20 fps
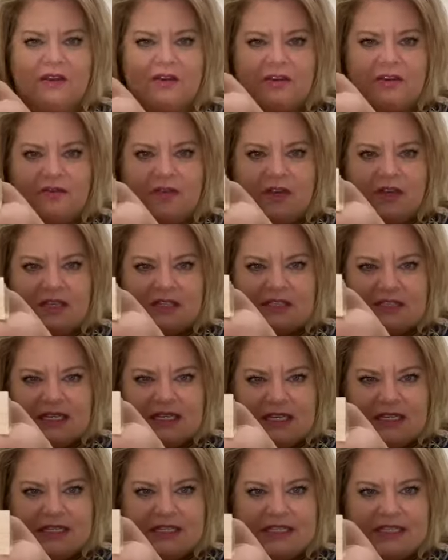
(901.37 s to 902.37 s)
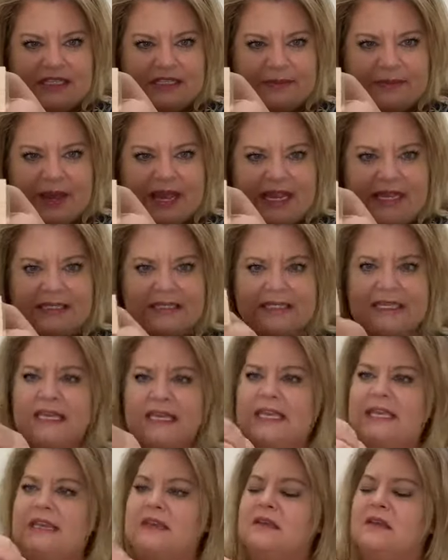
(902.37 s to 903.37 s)
don't know if you can see,
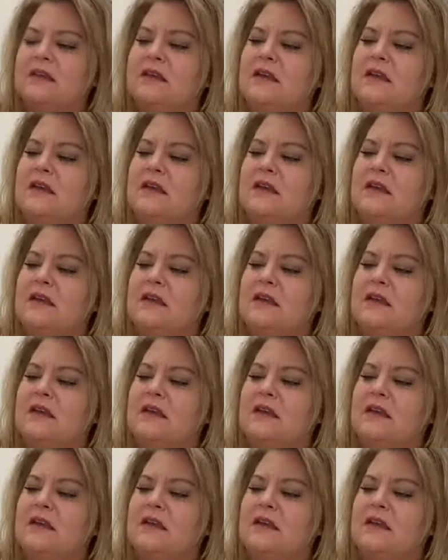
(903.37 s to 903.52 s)
spicy,